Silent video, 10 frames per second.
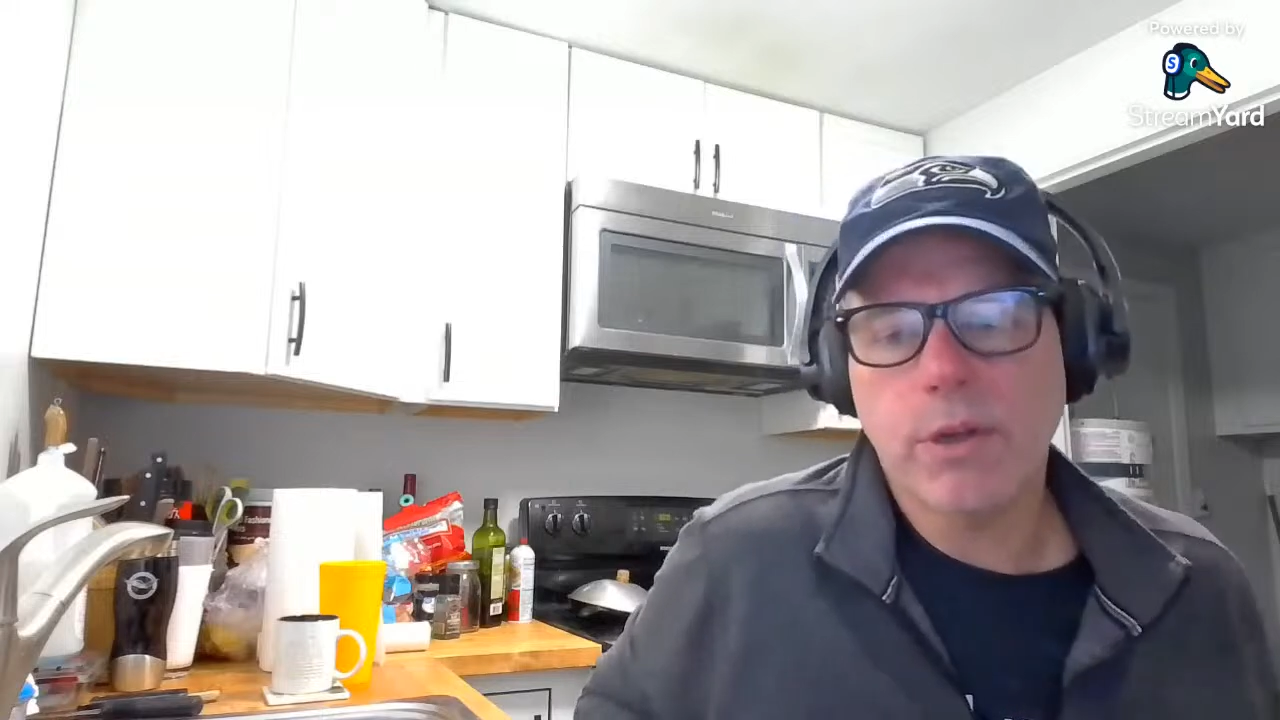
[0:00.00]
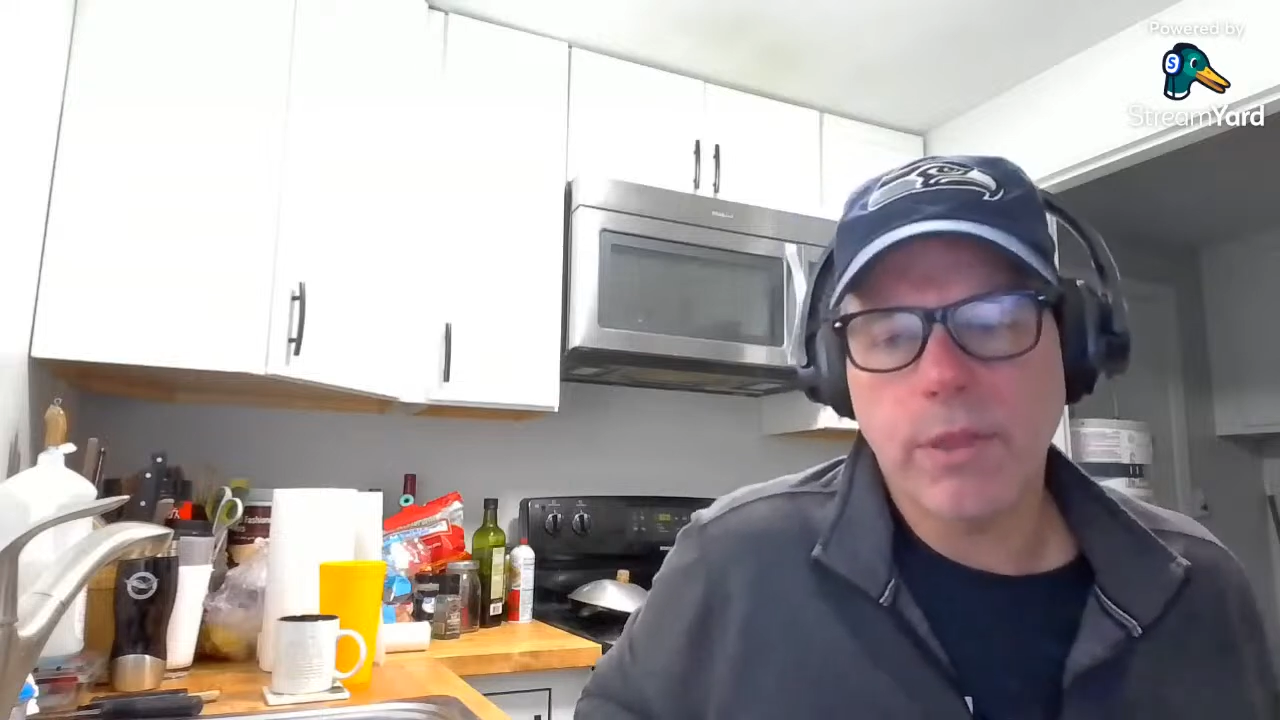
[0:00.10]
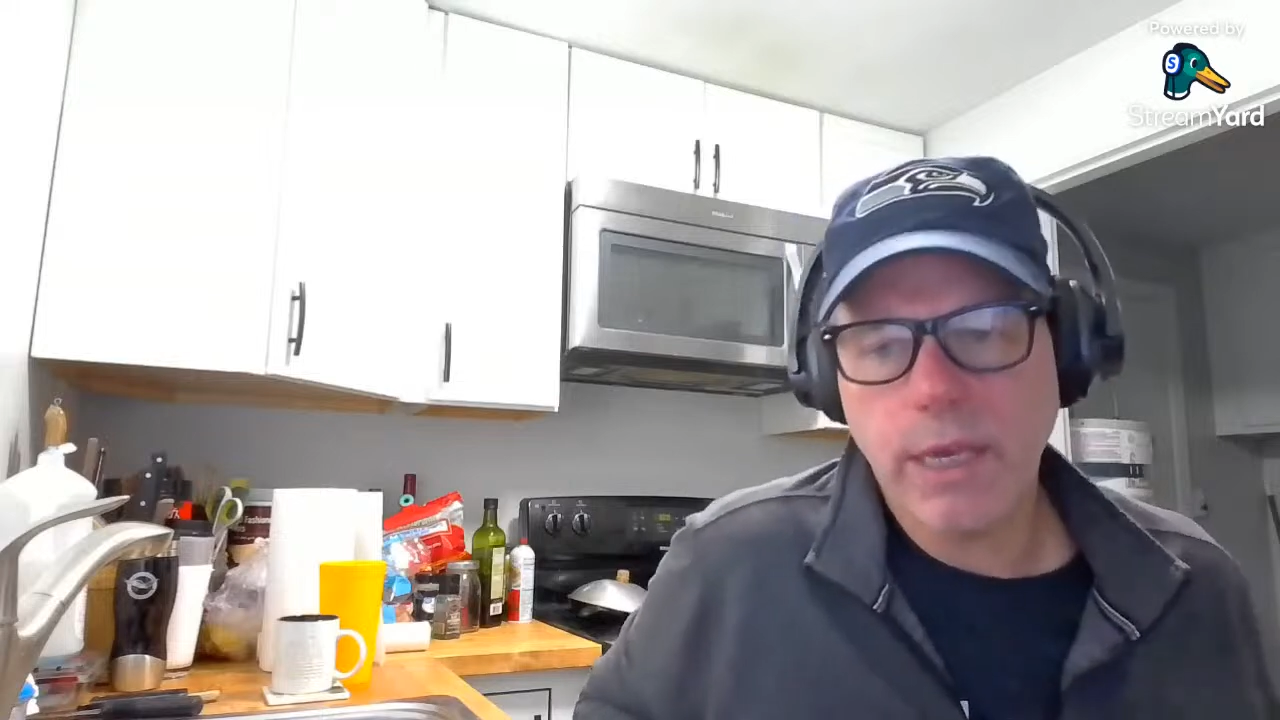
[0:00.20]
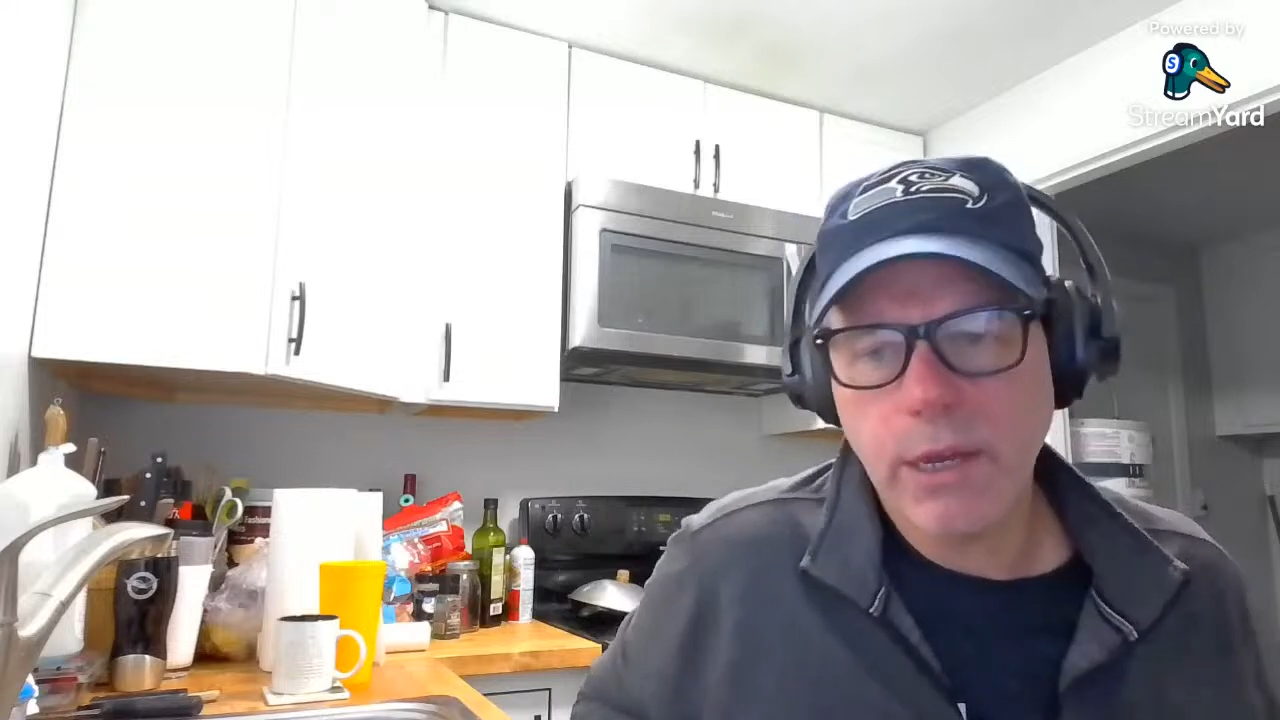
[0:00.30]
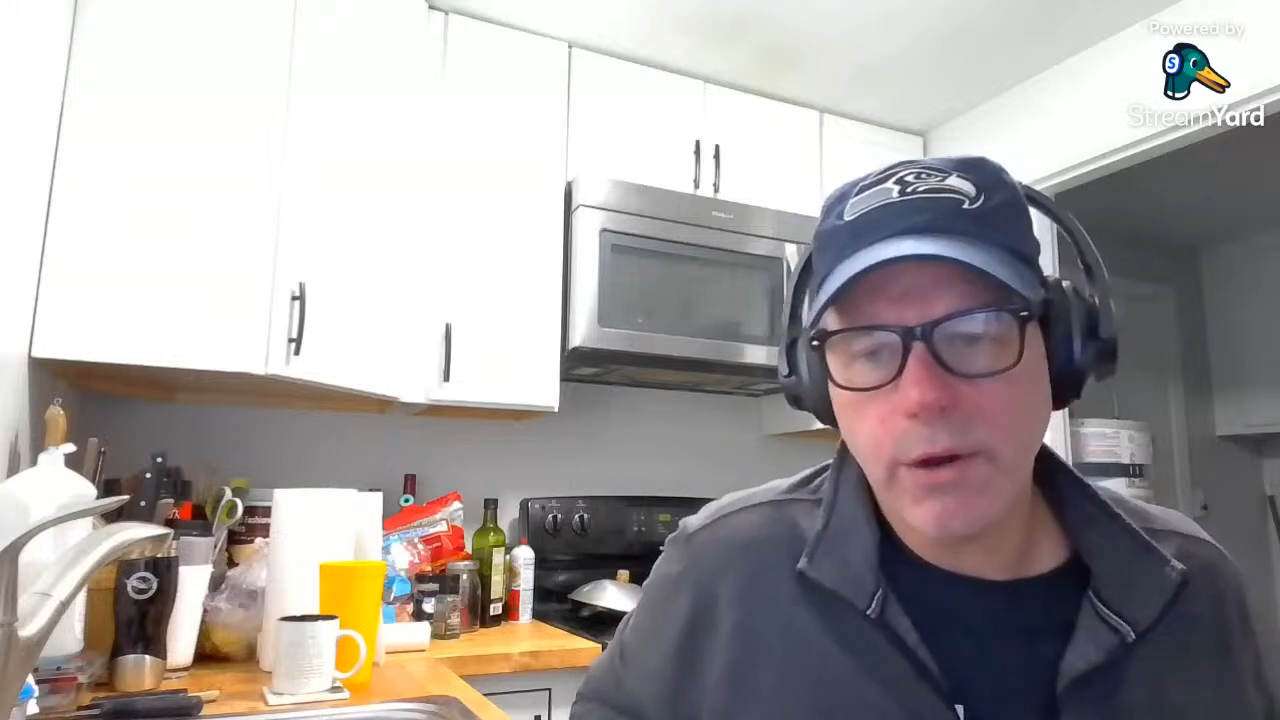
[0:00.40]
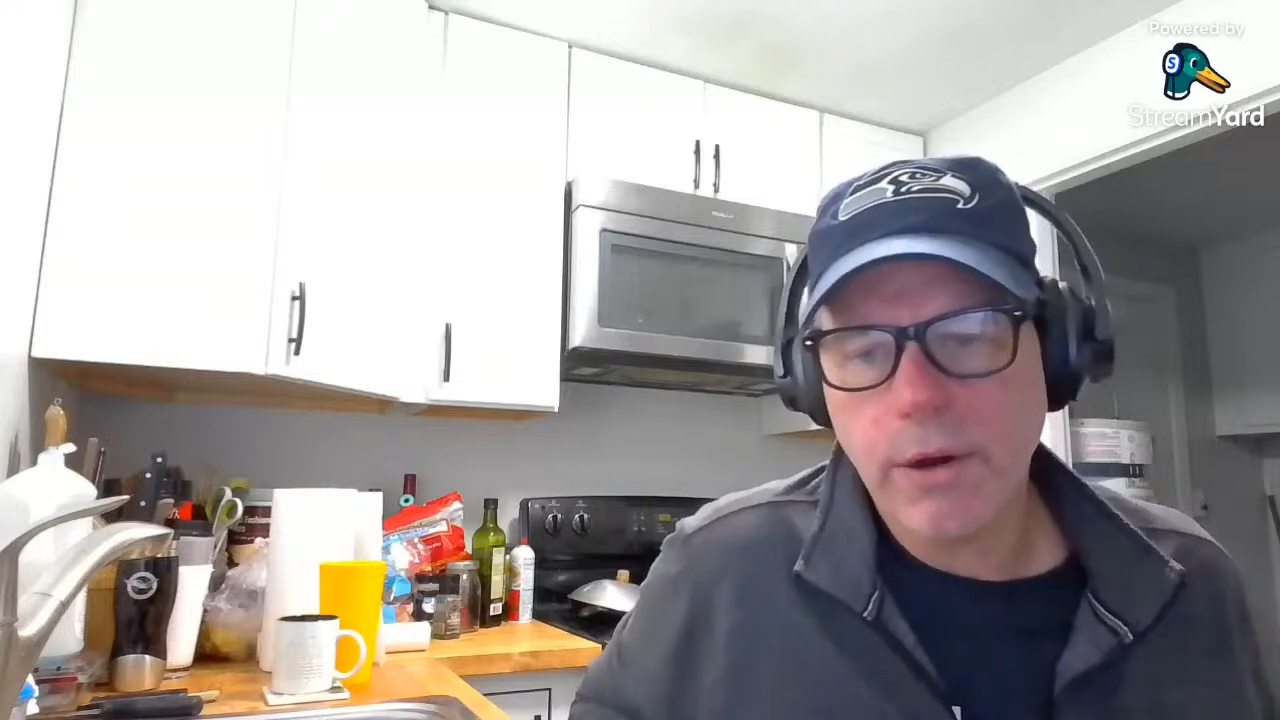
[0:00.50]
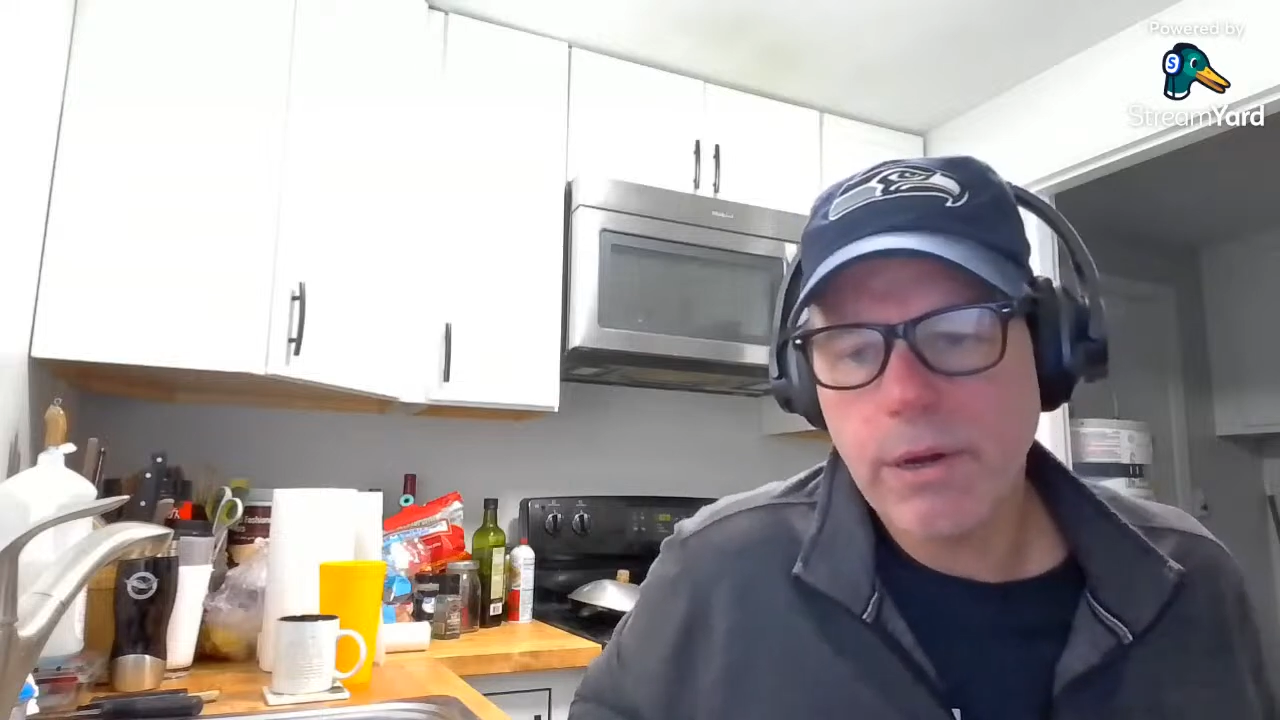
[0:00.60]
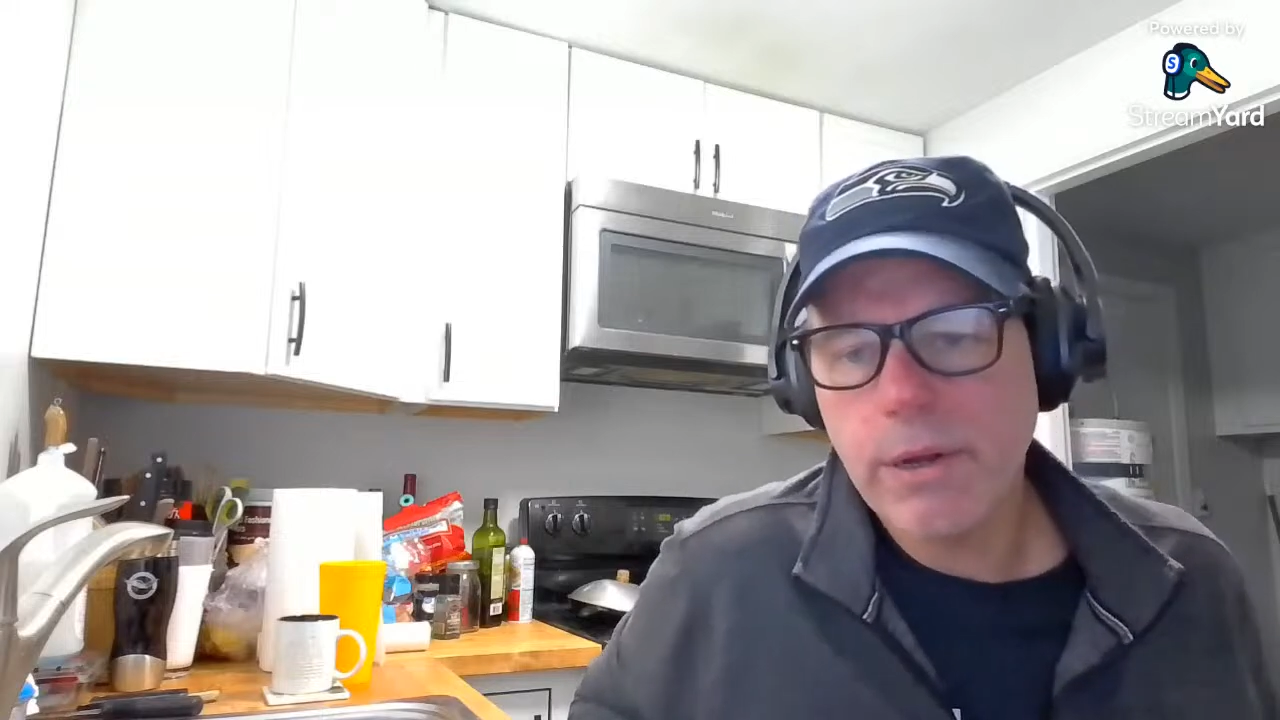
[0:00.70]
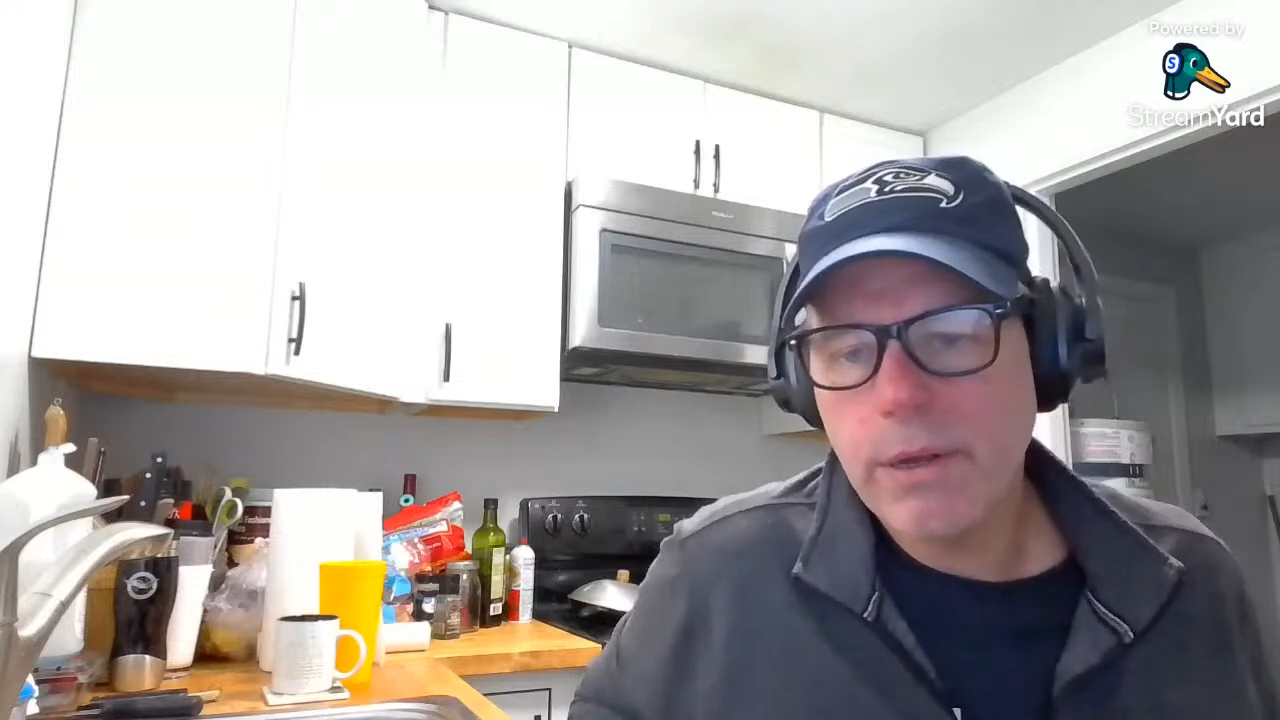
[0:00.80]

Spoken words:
are the year.